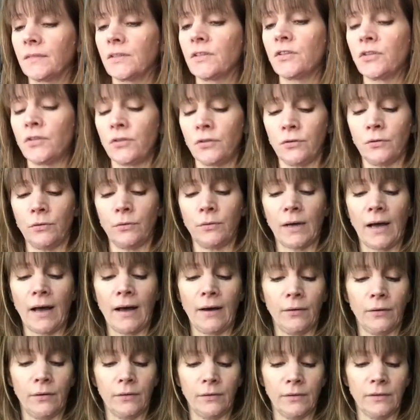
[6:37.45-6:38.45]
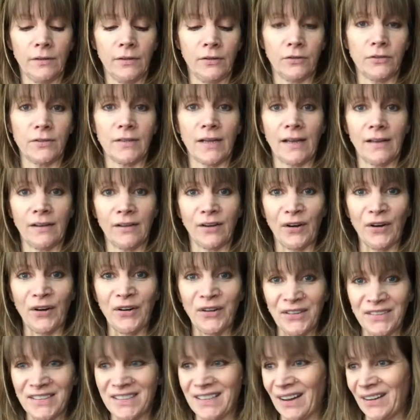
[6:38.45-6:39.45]
to how your day
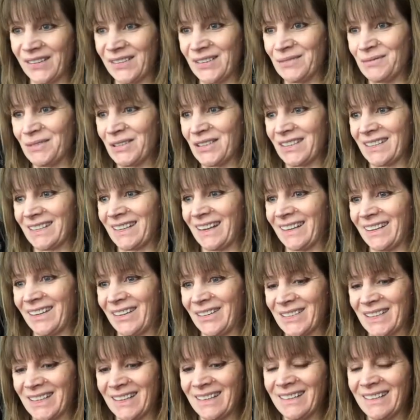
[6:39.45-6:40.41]
goes, how your music day goes.